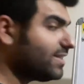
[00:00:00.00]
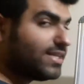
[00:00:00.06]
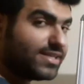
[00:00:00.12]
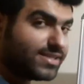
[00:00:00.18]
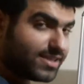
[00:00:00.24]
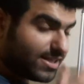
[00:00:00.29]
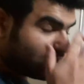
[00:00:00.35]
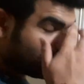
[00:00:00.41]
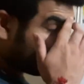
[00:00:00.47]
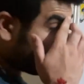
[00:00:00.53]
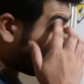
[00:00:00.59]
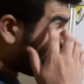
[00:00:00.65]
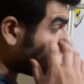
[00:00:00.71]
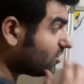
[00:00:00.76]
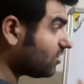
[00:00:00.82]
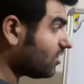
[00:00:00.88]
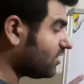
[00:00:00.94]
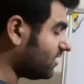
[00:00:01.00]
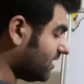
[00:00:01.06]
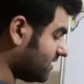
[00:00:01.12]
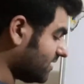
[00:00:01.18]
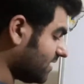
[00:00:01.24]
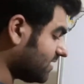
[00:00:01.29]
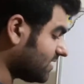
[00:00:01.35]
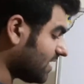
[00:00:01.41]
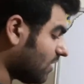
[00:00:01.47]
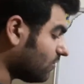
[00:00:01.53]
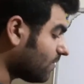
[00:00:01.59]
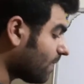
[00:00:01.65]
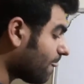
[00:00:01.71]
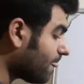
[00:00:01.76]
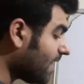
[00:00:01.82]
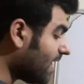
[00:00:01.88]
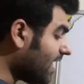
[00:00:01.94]
this is north or this is south.
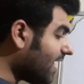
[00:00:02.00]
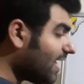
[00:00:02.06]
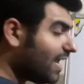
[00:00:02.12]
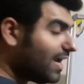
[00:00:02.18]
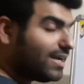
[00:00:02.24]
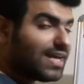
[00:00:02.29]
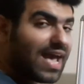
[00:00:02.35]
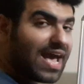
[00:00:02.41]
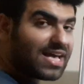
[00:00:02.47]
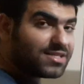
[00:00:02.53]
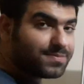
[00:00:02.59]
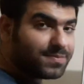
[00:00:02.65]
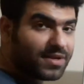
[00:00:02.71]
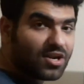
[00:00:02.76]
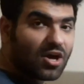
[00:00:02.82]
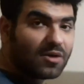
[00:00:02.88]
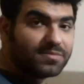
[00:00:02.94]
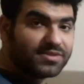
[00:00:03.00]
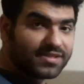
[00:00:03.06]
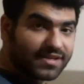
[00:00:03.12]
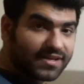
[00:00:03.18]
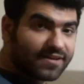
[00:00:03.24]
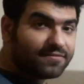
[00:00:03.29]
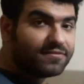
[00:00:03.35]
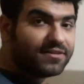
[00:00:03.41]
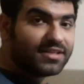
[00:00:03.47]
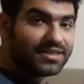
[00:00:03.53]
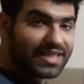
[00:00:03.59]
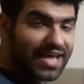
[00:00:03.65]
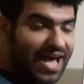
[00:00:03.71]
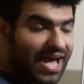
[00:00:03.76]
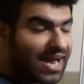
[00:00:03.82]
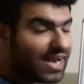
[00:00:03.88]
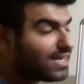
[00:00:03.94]
It has been observed
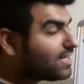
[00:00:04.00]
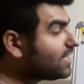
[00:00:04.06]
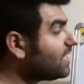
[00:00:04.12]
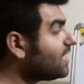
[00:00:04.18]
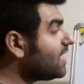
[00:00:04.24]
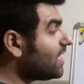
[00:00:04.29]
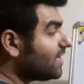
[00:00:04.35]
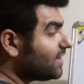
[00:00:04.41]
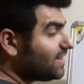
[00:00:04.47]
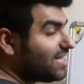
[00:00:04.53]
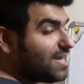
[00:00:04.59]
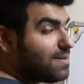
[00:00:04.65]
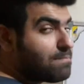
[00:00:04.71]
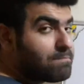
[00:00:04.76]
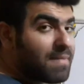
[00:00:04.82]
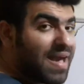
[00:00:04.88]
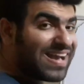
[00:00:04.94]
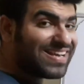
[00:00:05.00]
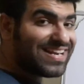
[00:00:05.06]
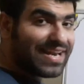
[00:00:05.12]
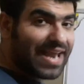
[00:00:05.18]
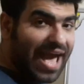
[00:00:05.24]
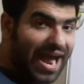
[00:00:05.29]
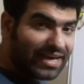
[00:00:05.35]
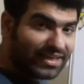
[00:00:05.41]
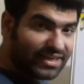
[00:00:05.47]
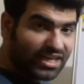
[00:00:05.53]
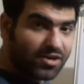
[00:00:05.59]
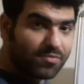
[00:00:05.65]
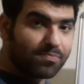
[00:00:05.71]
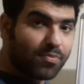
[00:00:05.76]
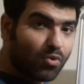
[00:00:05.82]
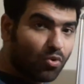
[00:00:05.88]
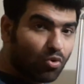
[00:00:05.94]
that the
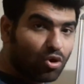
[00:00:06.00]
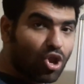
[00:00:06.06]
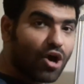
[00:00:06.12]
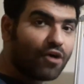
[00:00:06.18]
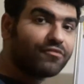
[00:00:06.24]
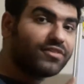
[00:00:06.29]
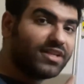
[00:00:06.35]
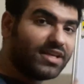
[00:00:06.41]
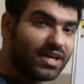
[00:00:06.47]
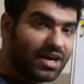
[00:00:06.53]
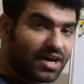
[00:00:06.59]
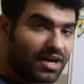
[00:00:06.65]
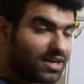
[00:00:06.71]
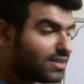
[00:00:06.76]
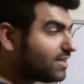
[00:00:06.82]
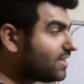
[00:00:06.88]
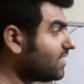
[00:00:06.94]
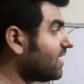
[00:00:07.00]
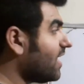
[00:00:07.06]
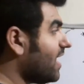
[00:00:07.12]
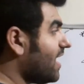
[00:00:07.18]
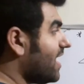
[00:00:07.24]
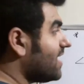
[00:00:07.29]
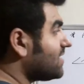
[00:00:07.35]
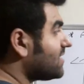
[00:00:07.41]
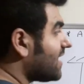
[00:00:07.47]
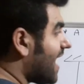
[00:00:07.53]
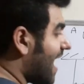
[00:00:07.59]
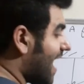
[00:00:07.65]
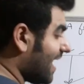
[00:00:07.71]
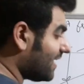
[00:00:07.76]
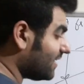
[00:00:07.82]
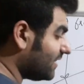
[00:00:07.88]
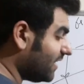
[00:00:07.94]
magnetic pole of the earth is
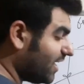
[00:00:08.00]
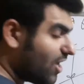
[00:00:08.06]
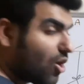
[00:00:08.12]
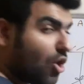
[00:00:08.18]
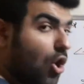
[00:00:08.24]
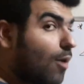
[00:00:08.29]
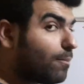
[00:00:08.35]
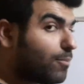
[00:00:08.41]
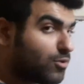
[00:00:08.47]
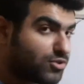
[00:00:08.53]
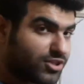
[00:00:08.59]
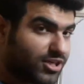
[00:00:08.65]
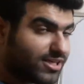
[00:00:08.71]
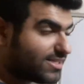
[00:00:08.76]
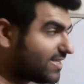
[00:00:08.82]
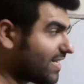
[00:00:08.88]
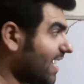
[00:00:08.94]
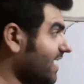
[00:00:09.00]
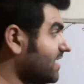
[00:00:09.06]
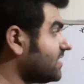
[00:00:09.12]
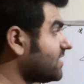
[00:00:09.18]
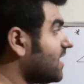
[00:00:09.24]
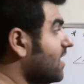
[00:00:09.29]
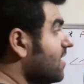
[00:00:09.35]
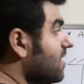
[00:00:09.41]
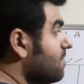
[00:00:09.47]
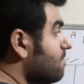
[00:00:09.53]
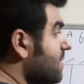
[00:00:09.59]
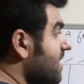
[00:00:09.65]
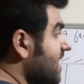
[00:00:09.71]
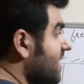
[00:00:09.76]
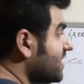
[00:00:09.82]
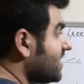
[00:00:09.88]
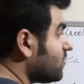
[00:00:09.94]
at the opposite sides.
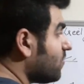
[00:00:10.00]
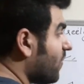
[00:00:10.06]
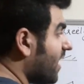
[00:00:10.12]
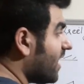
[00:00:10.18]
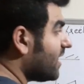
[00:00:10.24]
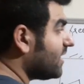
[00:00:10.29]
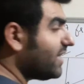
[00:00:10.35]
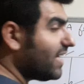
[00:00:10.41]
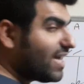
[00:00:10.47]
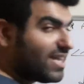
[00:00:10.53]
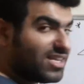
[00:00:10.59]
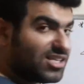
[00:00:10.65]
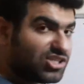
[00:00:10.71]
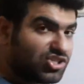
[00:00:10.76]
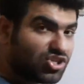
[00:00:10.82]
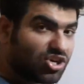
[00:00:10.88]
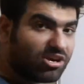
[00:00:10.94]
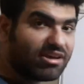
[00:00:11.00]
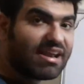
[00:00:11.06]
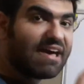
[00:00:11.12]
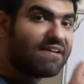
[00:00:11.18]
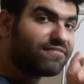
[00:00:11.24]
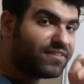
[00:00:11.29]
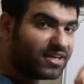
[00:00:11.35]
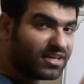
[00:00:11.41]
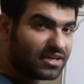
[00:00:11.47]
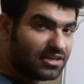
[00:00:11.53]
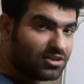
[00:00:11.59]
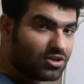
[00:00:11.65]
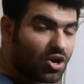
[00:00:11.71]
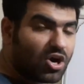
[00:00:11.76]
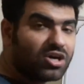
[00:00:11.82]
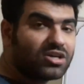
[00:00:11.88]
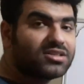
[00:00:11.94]
Means where there is geographical
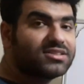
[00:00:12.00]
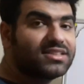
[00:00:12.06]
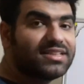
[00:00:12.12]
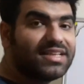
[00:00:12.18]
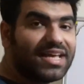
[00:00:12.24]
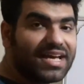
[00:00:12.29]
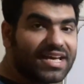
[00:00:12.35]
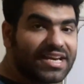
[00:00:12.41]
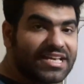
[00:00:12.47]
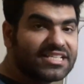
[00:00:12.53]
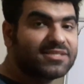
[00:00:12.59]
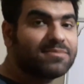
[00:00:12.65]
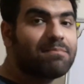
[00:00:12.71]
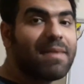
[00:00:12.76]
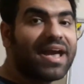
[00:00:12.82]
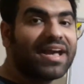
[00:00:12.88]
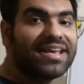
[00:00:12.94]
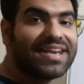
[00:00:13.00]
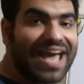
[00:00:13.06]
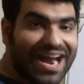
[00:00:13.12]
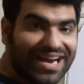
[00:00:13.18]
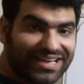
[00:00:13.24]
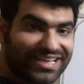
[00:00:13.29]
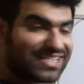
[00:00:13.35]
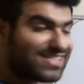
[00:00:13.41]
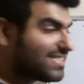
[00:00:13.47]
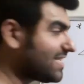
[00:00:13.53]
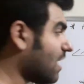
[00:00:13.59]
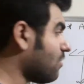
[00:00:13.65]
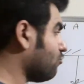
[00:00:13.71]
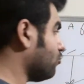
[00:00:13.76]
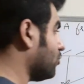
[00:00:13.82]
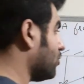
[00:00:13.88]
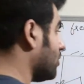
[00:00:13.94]
north, there is magnetic
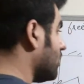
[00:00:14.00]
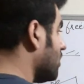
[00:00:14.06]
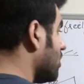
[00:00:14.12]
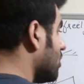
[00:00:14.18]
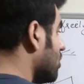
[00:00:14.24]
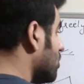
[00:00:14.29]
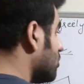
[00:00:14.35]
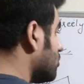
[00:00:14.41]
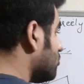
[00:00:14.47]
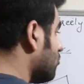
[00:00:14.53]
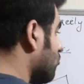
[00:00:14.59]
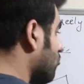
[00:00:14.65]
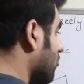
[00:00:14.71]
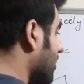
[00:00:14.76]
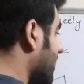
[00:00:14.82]
south. So